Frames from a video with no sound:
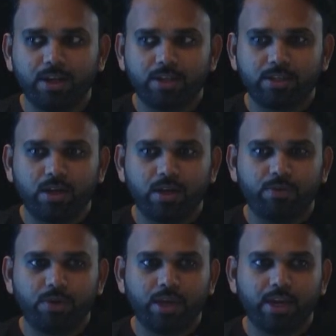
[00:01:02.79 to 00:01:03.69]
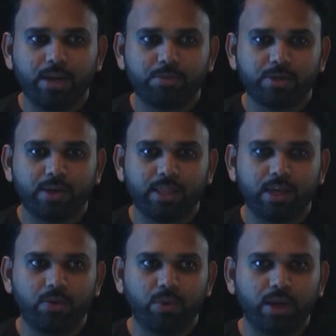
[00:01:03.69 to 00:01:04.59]
So if we can abstract that
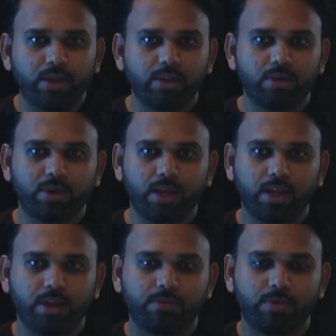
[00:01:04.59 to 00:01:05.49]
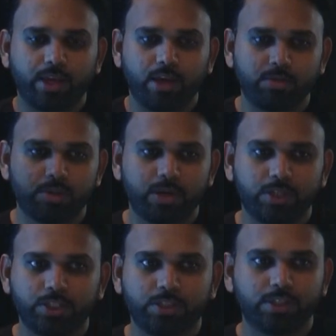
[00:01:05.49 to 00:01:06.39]
away, then we can have account
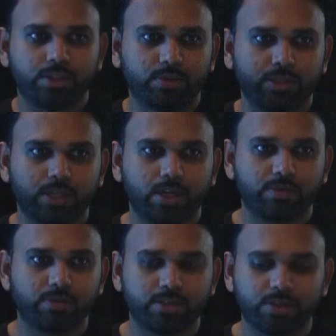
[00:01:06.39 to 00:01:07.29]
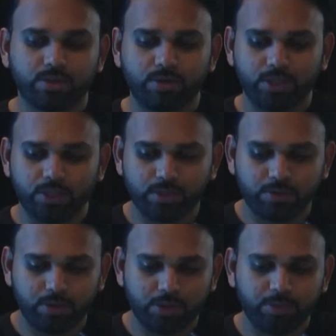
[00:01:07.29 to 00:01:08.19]
abstractions and all this kind of trustless coordination is
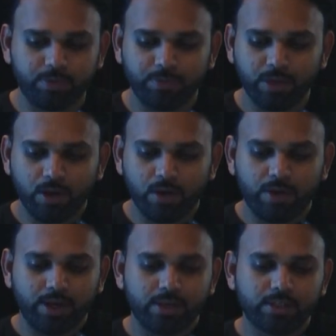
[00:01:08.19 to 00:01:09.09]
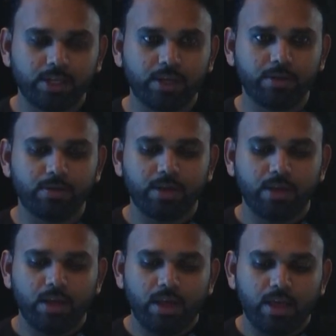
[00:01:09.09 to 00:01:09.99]
possible, right? So
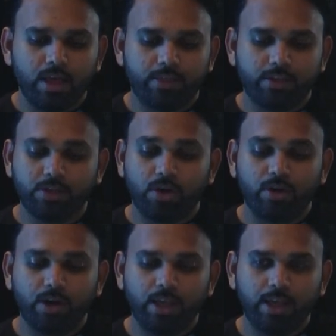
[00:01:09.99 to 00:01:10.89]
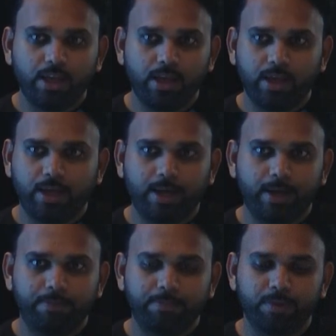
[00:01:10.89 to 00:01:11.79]
this is the only
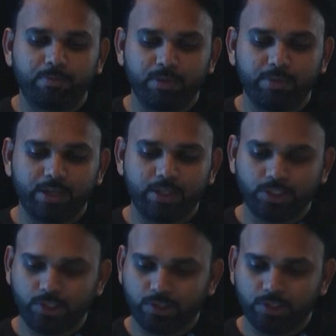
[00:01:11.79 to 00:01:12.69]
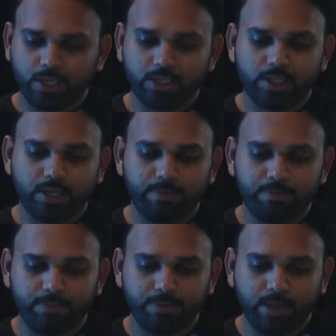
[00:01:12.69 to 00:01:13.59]
implementation as
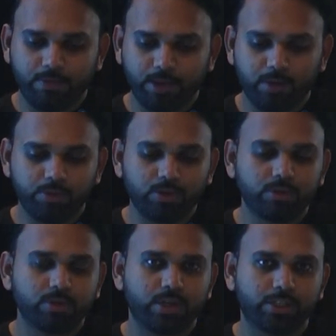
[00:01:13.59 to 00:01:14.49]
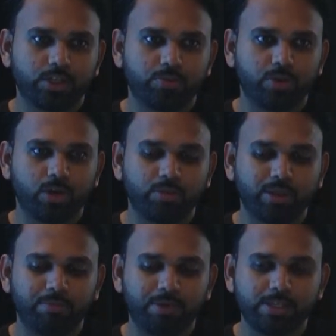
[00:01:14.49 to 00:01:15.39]
available as a deployable
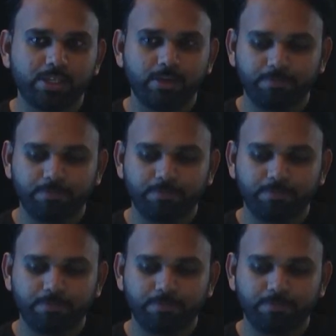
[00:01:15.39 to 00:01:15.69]
MPC.